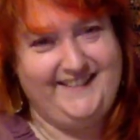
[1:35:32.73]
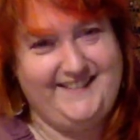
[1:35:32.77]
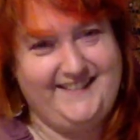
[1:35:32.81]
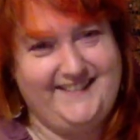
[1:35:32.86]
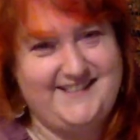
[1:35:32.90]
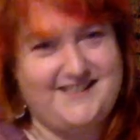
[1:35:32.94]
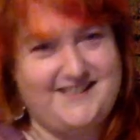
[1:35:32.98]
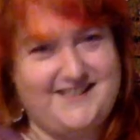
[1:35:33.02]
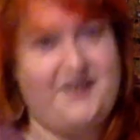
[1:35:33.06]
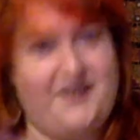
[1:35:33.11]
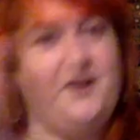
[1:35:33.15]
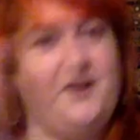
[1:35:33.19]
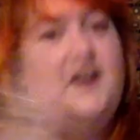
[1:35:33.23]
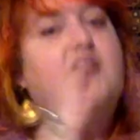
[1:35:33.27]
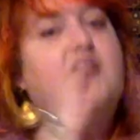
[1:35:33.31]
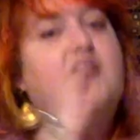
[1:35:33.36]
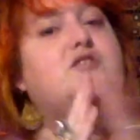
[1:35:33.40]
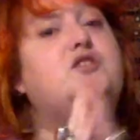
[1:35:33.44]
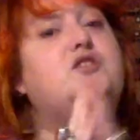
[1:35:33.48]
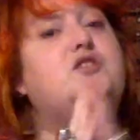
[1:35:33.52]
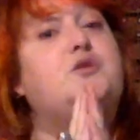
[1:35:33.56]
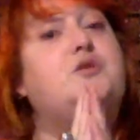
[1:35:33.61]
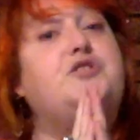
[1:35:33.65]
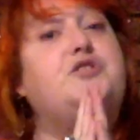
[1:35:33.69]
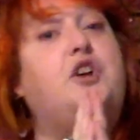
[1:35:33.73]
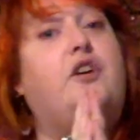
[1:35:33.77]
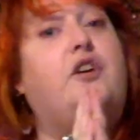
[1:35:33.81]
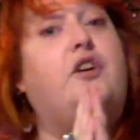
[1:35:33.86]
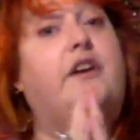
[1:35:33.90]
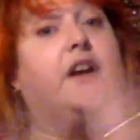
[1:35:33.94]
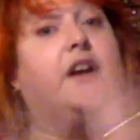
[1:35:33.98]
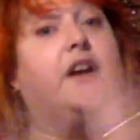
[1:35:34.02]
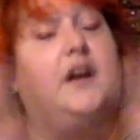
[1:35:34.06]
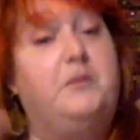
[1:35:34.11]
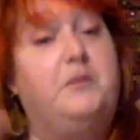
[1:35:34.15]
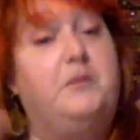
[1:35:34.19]
so
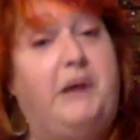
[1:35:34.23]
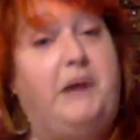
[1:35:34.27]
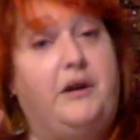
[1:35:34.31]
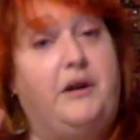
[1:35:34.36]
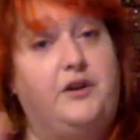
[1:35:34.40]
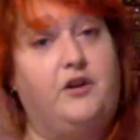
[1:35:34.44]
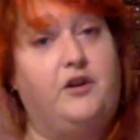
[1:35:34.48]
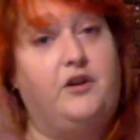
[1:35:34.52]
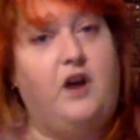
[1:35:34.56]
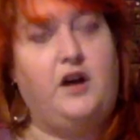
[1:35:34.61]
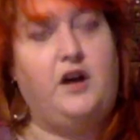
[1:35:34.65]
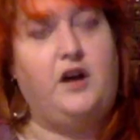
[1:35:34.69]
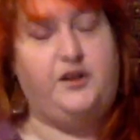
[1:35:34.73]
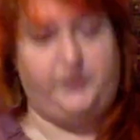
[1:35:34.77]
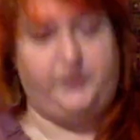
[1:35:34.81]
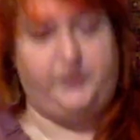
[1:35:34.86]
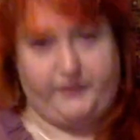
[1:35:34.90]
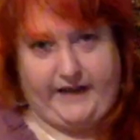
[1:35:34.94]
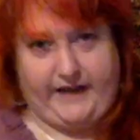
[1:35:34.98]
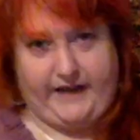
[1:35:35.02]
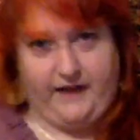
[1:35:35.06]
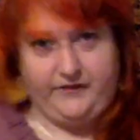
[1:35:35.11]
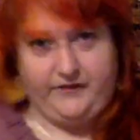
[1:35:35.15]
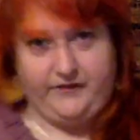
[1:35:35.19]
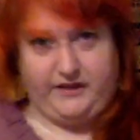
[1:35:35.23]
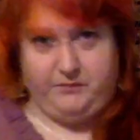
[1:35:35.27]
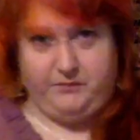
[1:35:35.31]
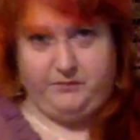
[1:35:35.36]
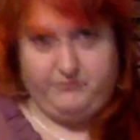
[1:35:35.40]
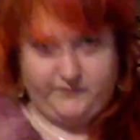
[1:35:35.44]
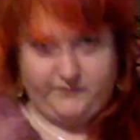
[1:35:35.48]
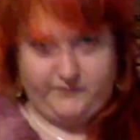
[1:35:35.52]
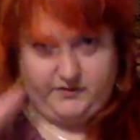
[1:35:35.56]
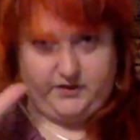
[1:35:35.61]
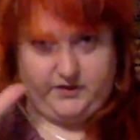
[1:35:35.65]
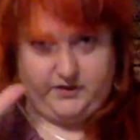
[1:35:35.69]
sorry about your ocular cavity,
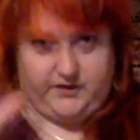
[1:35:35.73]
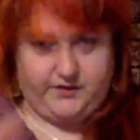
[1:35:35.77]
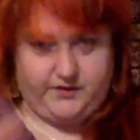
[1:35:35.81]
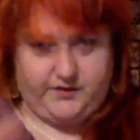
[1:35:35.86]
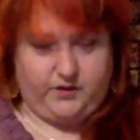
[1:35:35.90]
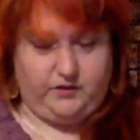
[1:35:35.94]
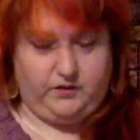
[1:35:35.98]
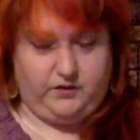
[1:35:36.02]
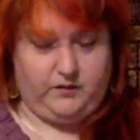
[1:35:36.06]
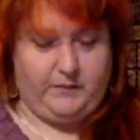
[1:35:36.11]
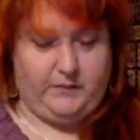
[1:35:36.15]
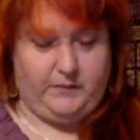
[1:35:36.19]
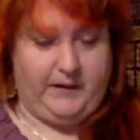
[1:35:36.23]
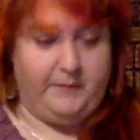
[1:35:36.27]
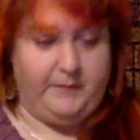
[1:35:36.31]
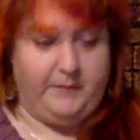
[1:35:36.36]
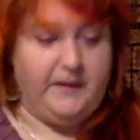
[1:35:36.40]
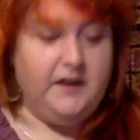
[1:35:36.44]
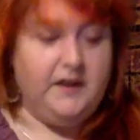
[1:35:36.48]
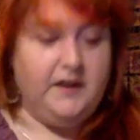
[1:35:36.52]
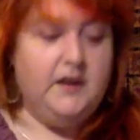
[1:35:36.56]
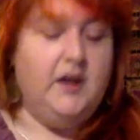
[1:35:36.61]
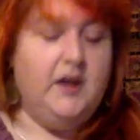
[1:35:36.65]
sir or ma'am.